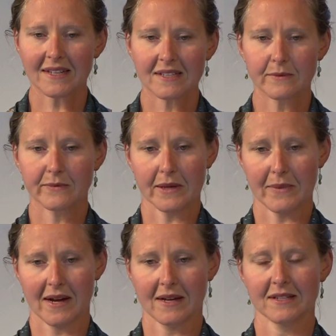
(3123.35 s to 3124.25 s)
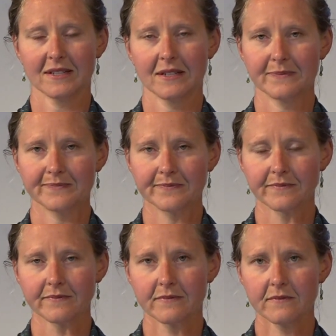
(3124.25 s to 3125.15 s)
at some of my past,
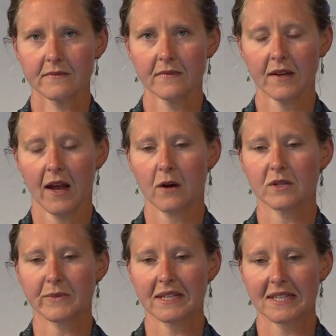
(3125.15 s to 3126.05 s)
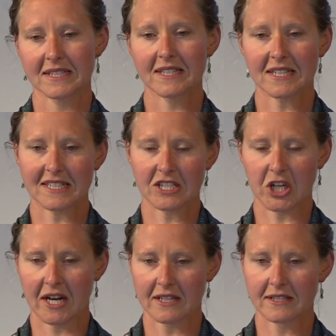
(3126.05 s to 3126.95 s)
I was molested as a
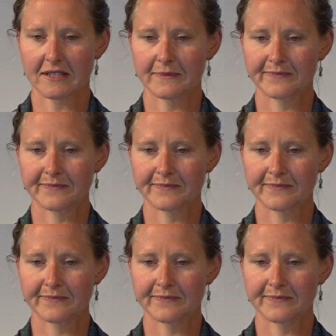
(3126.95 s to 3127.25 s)
child.